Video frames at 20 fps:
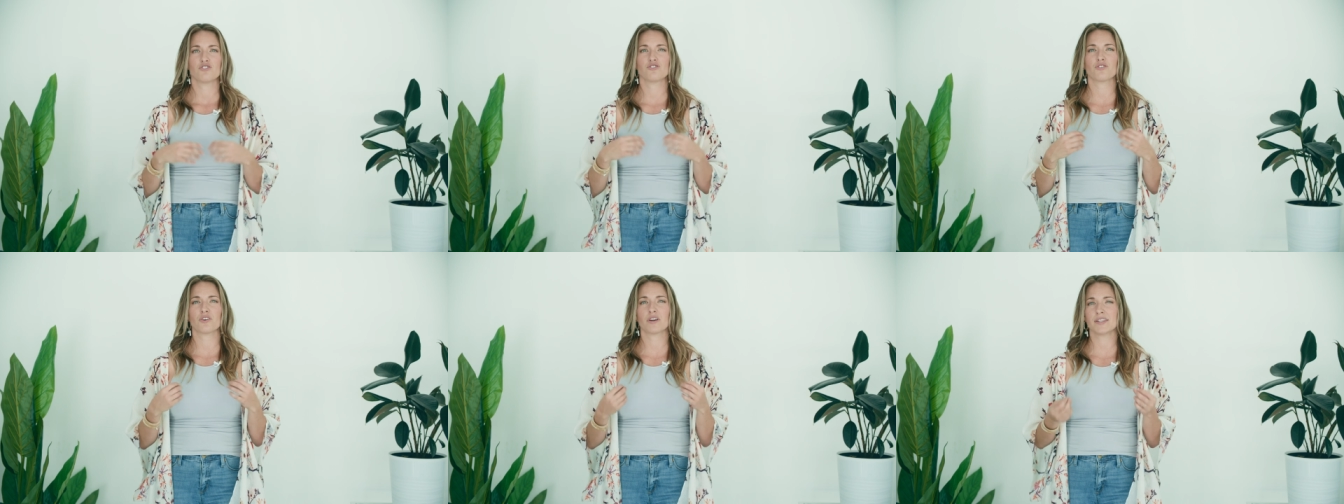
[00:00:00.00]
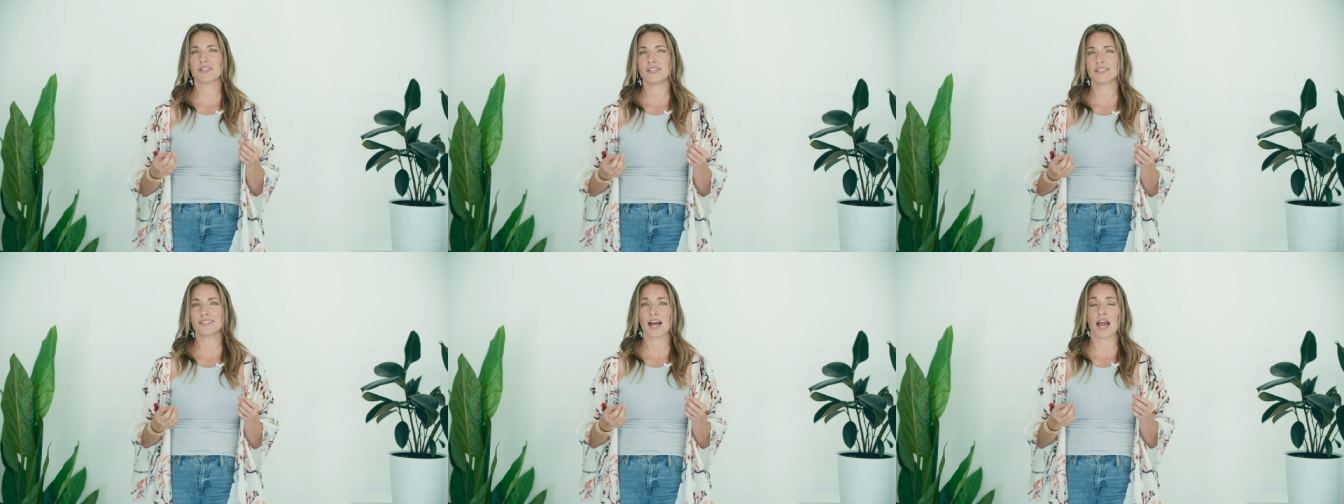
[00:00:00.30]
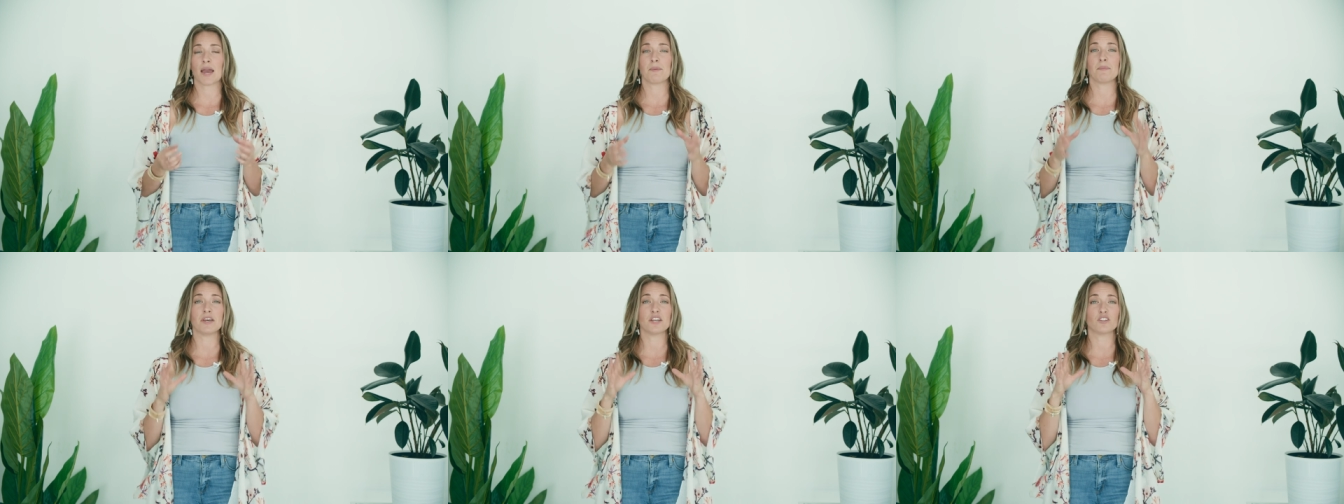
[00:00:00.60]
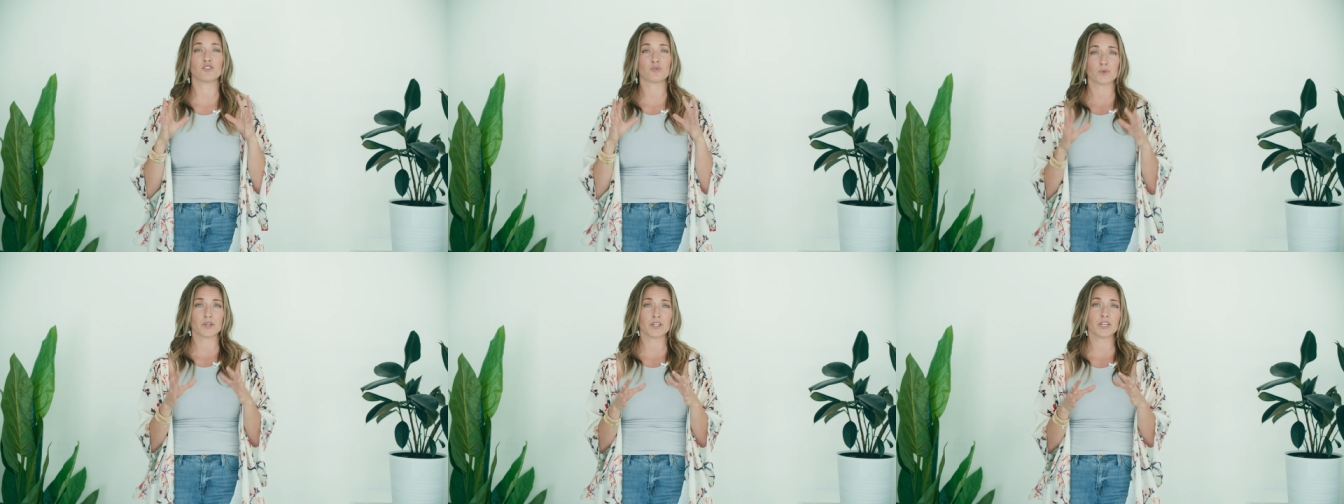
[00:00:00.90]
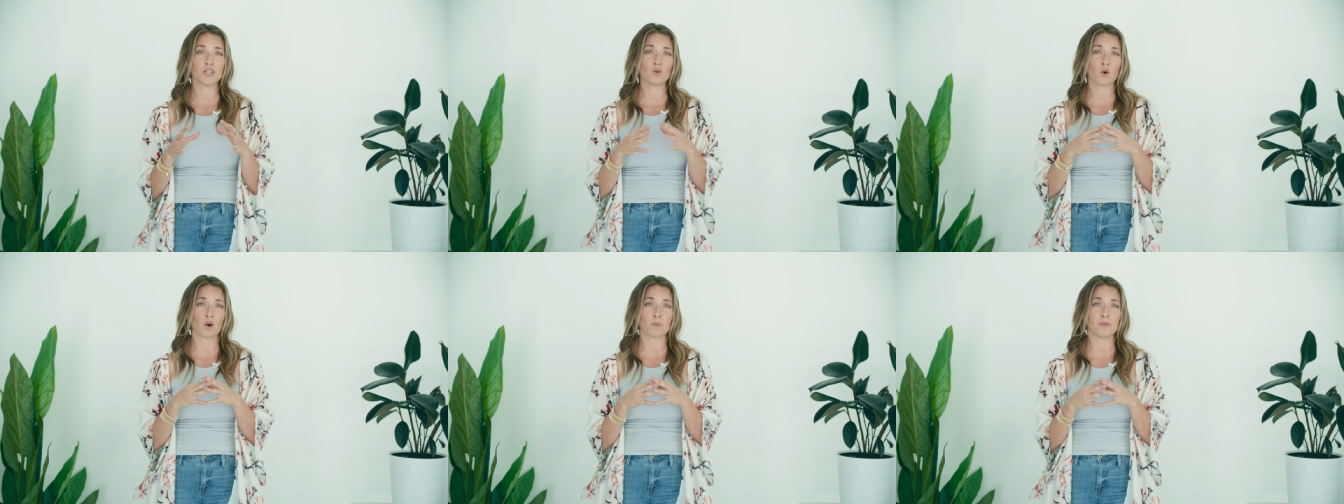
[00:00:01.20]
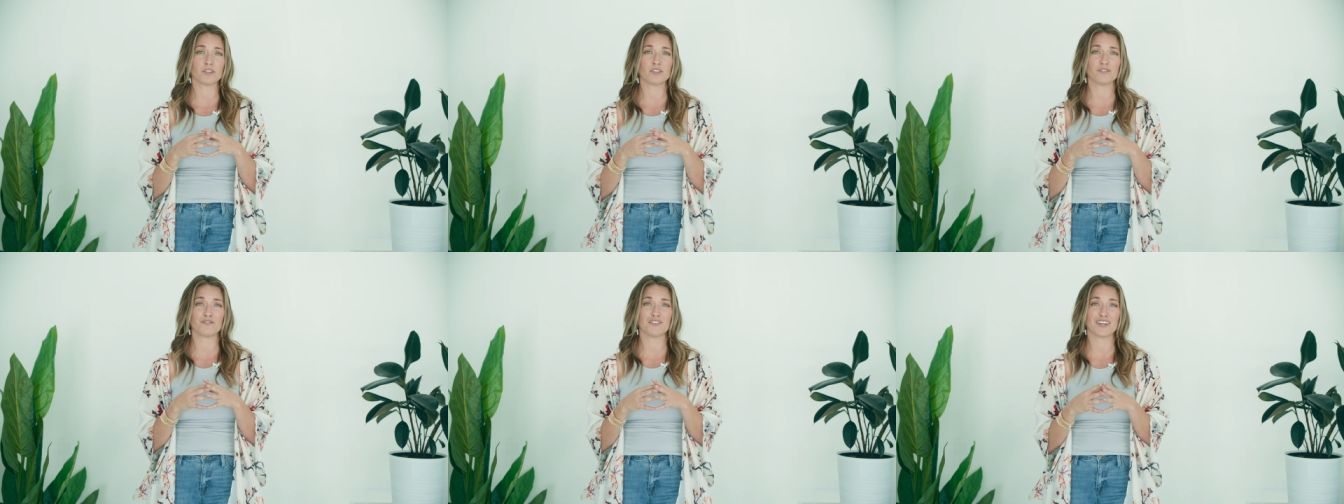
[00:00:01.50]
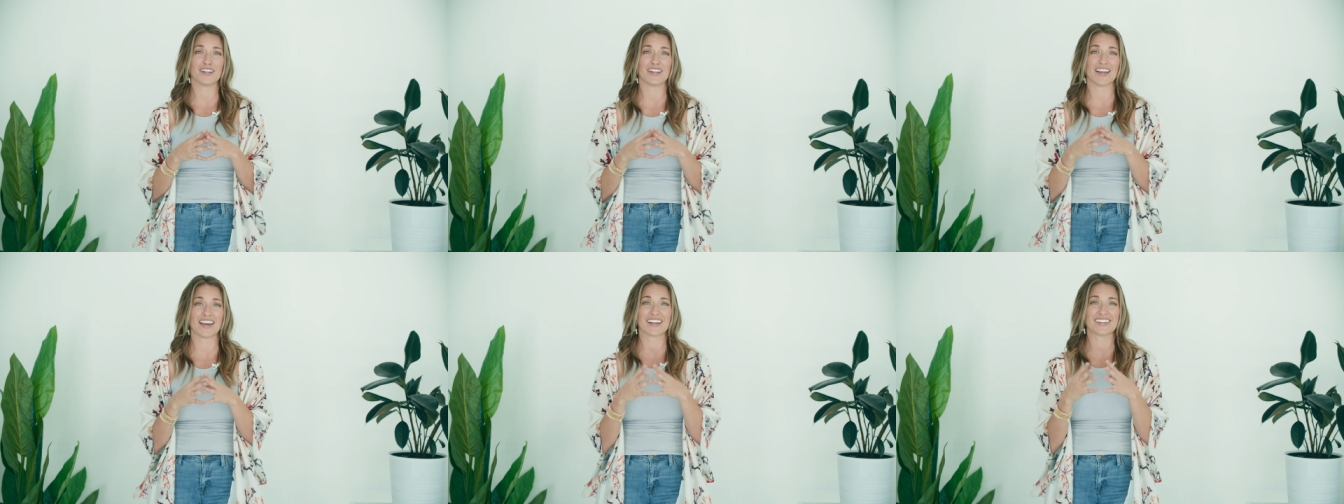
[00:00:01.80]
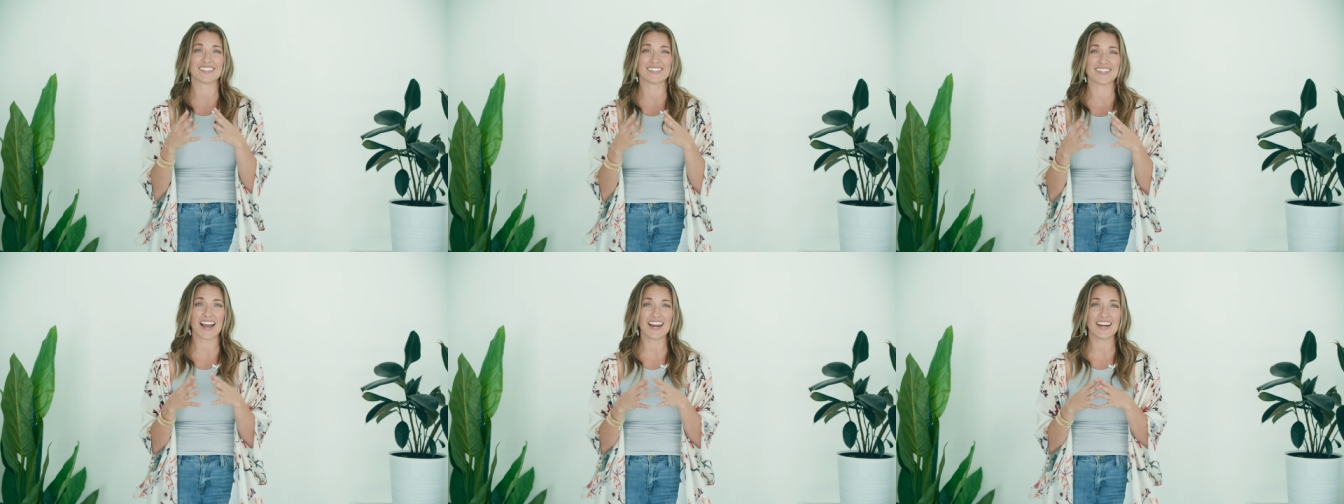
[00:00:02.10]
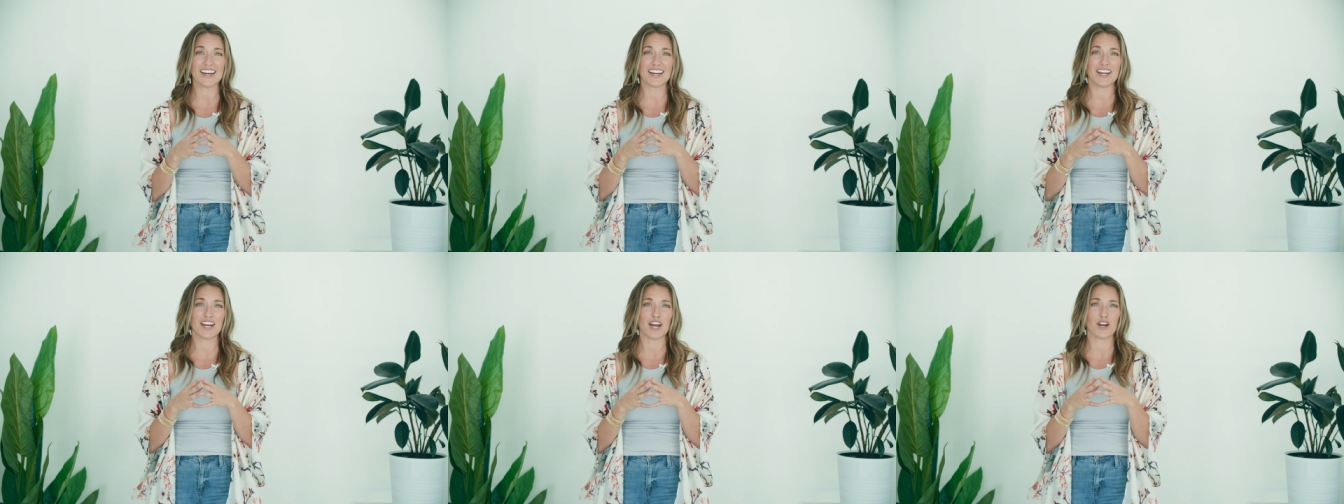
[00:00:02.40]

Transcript: During this time, it's really normal to feel excited